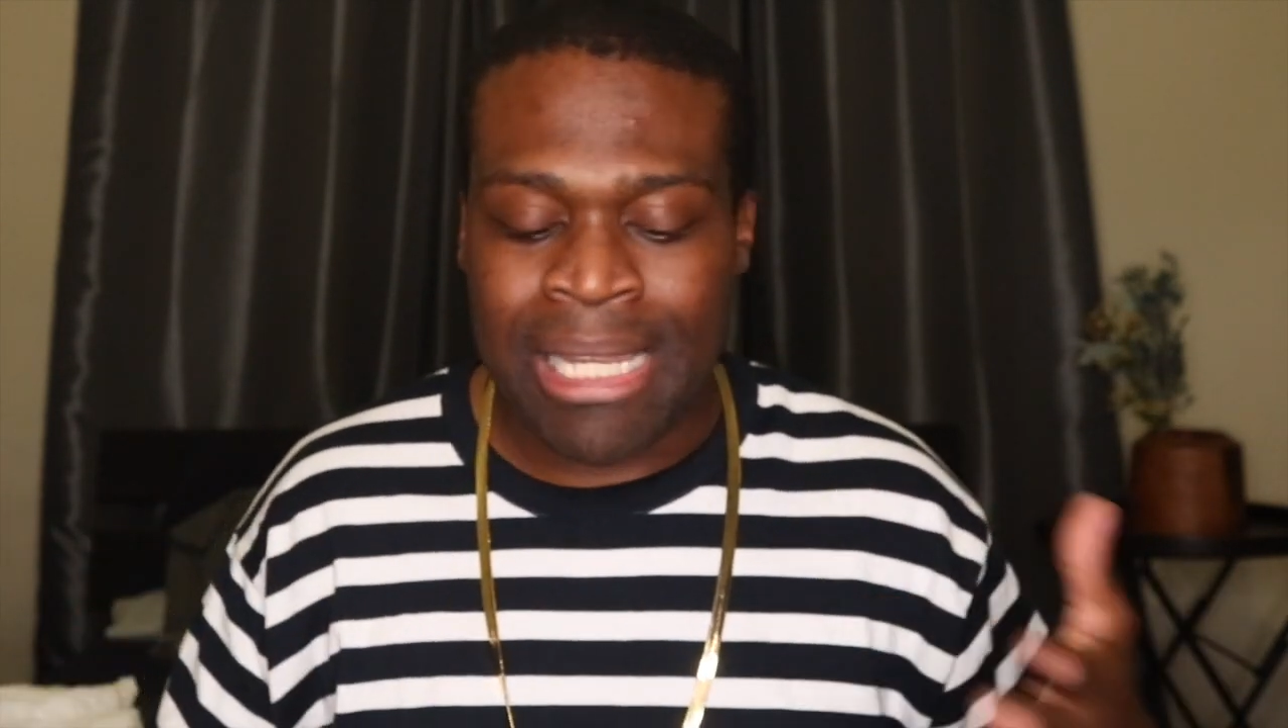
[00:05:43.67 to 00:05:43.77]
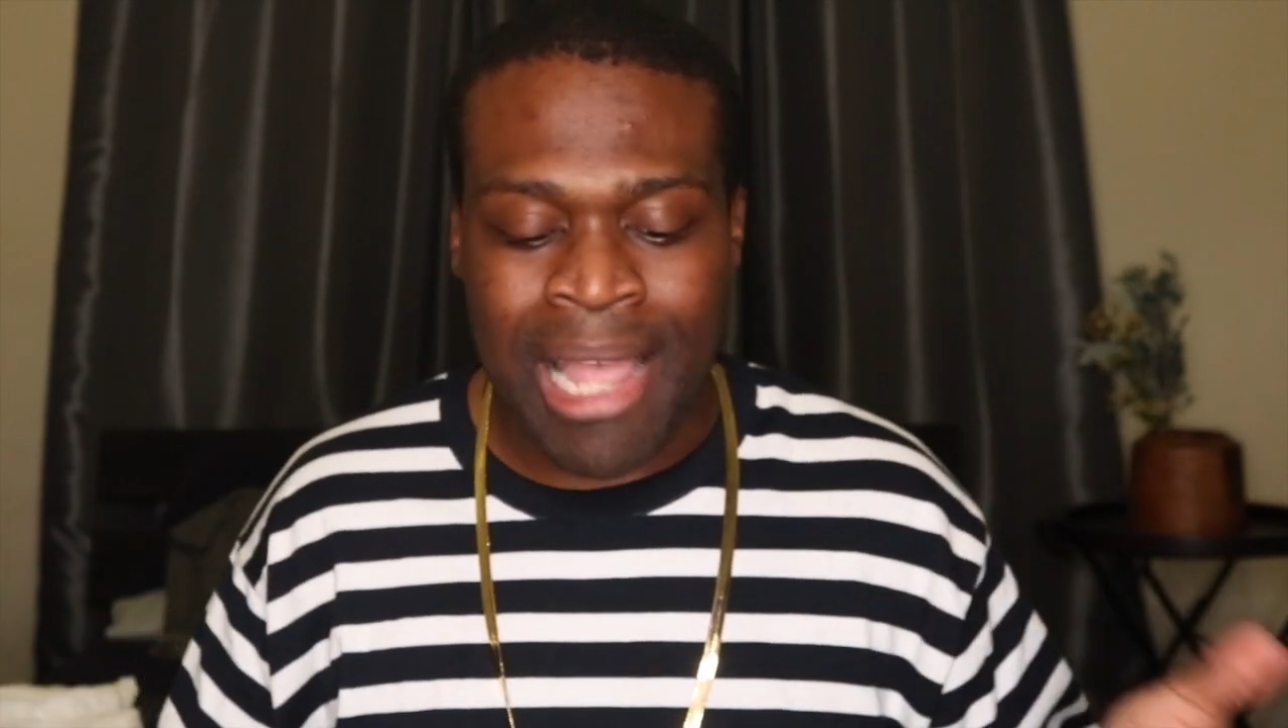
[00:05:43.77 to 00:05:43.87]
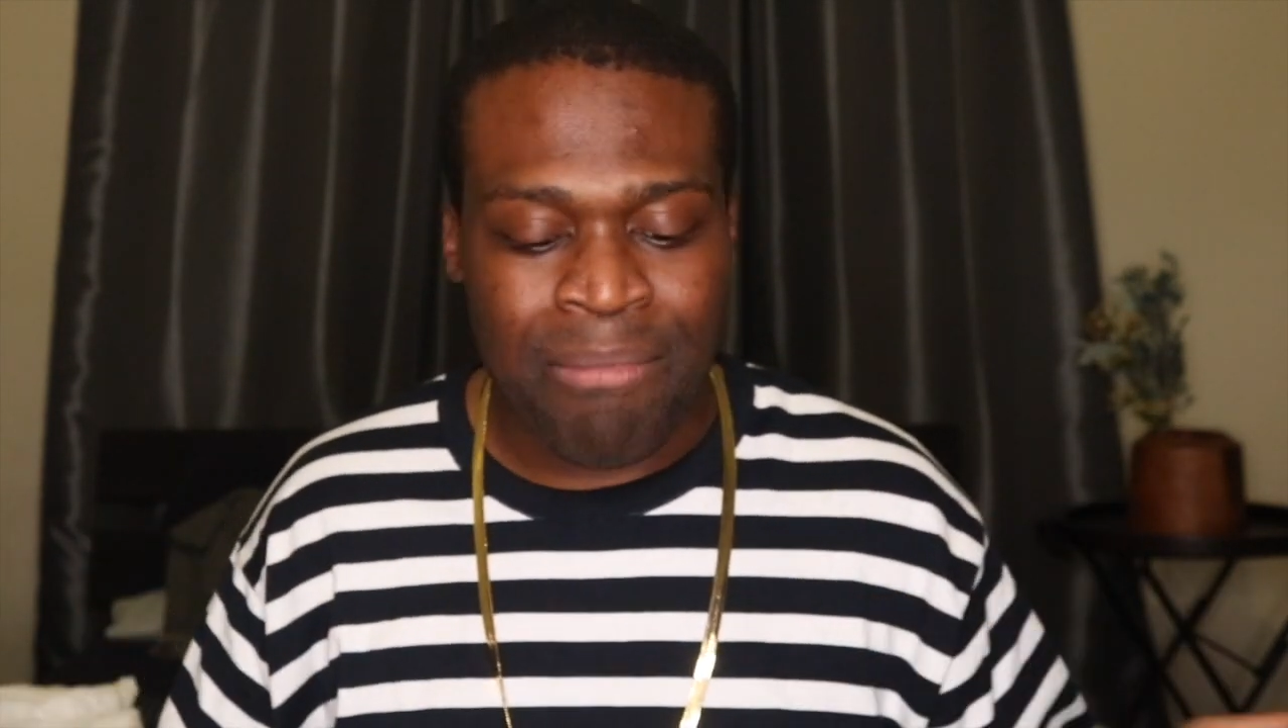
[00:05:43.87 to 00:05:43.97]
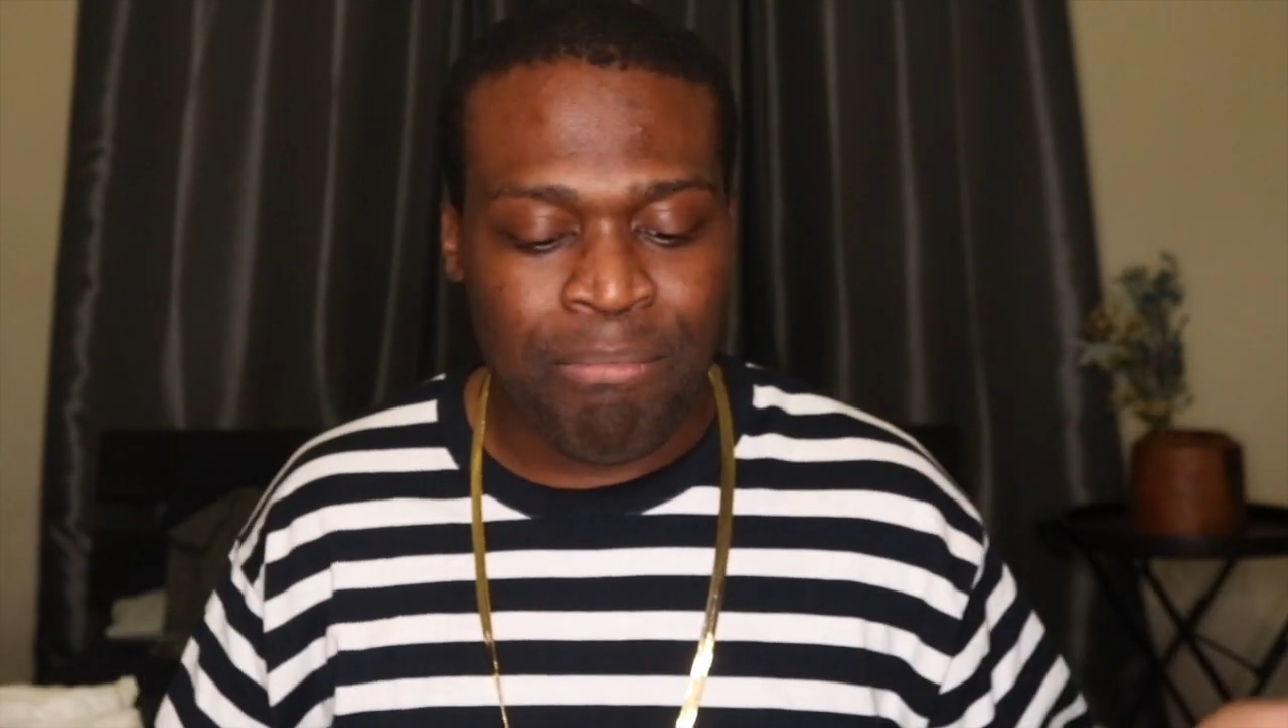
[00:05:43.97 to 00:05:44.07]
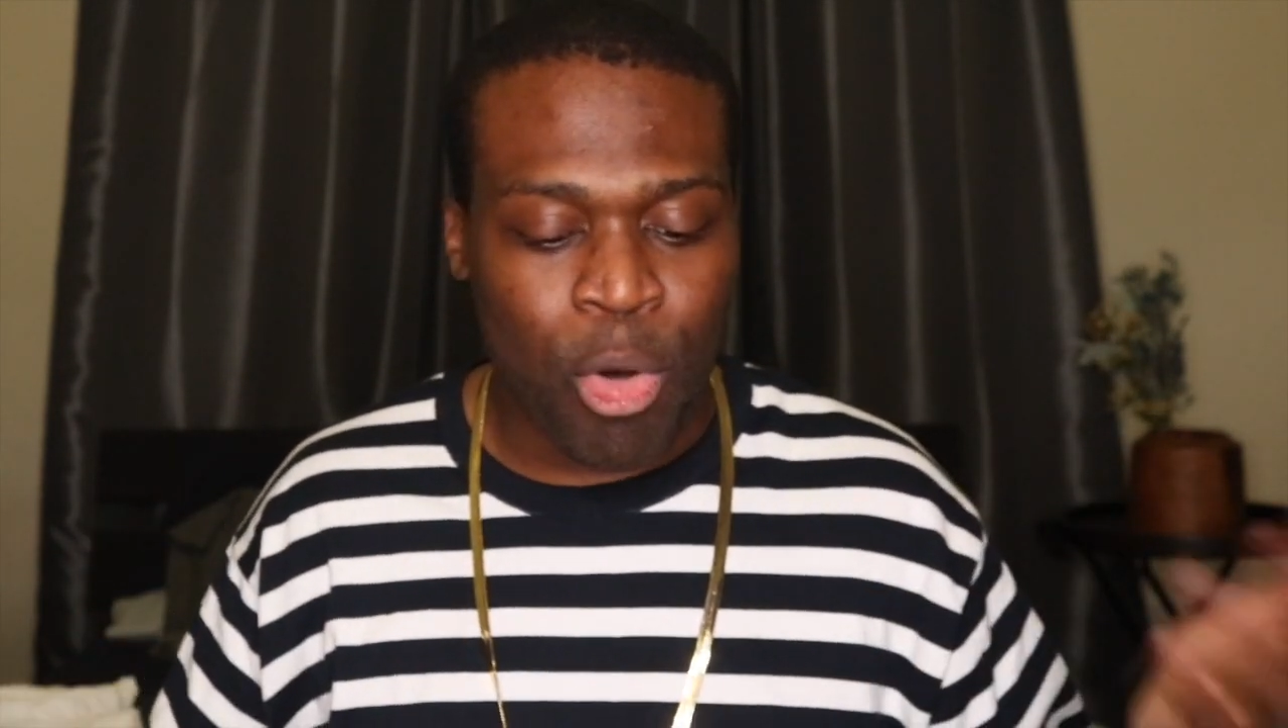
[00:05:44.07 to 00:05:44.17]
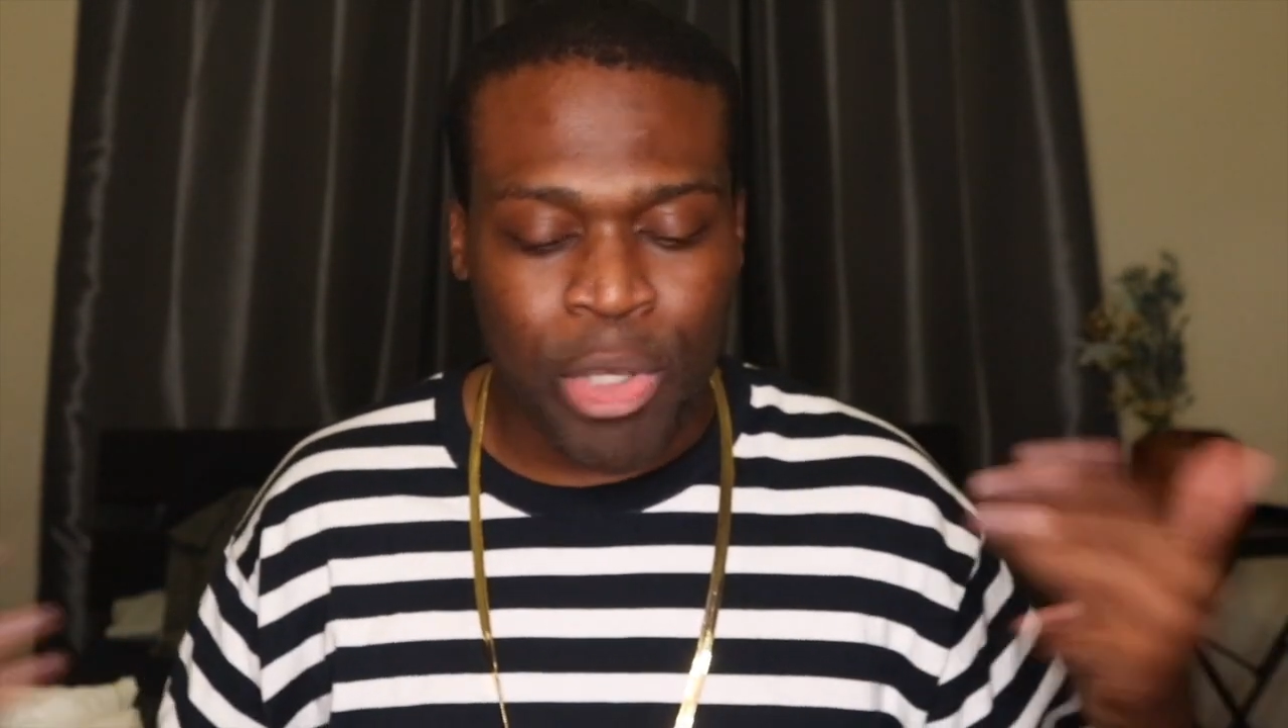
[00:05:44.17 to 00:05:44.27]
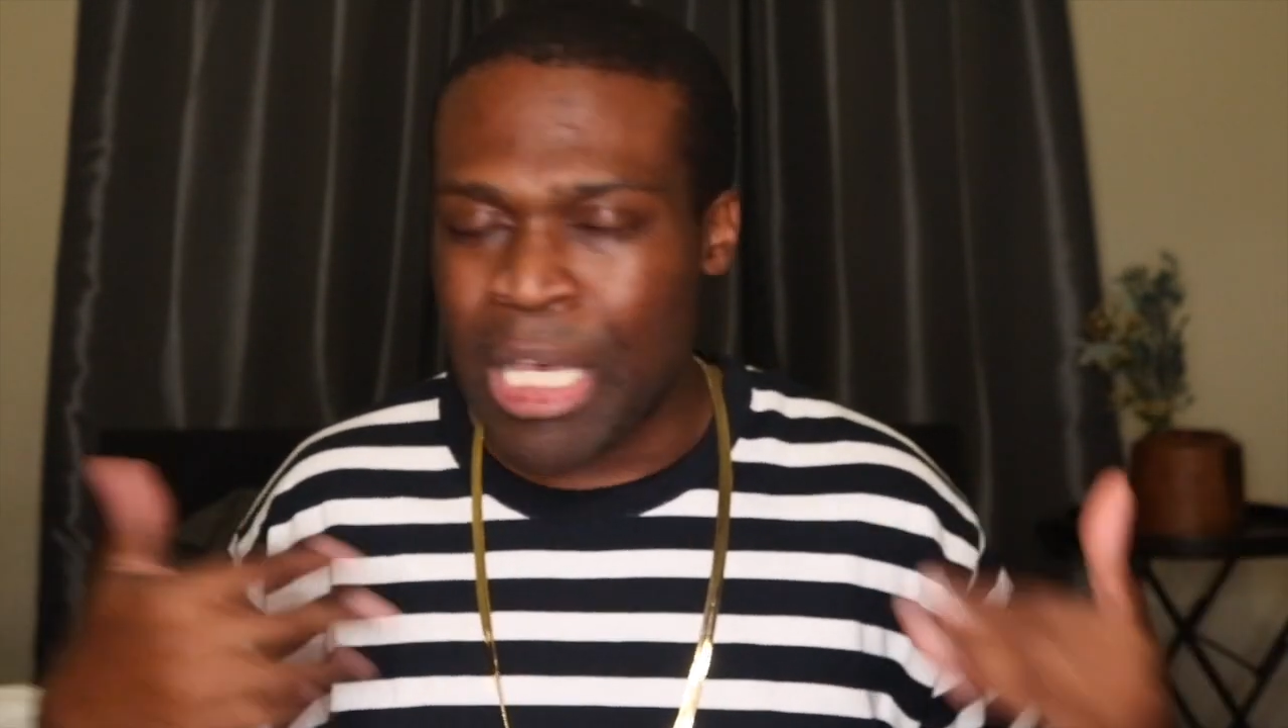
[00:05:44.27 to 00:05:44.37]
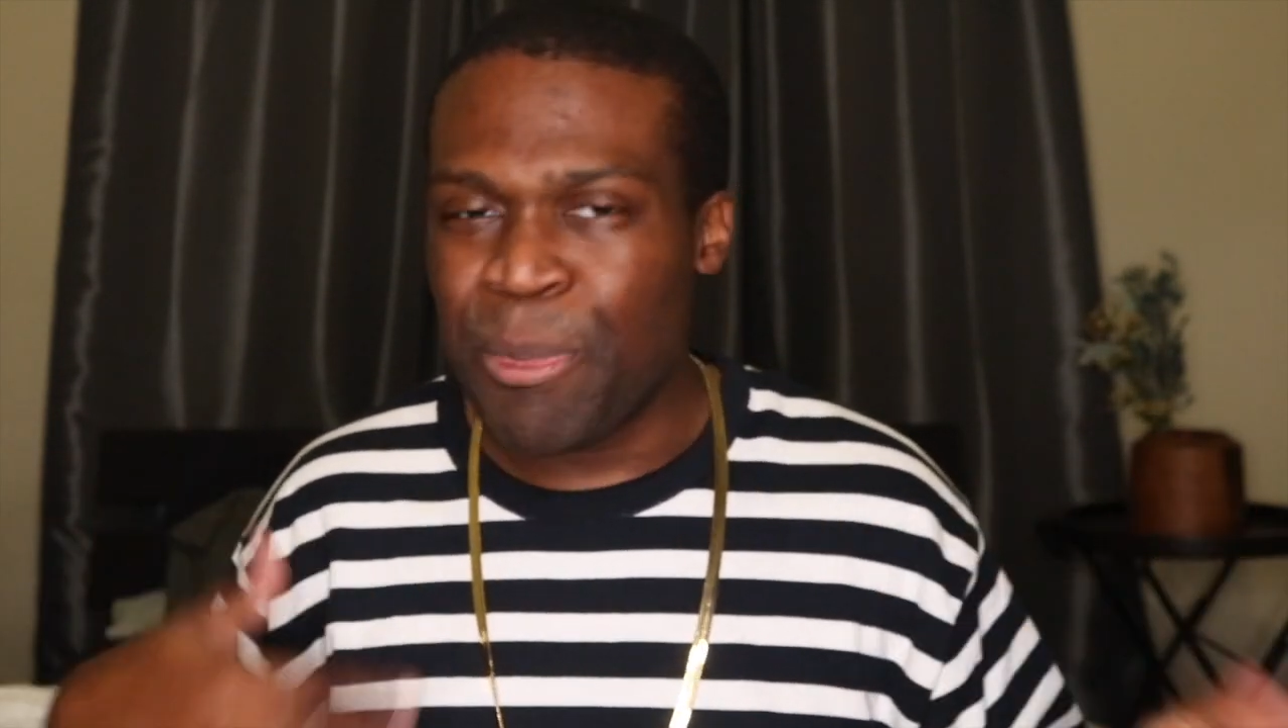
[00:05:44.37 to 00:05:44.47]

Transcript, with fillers: not bulking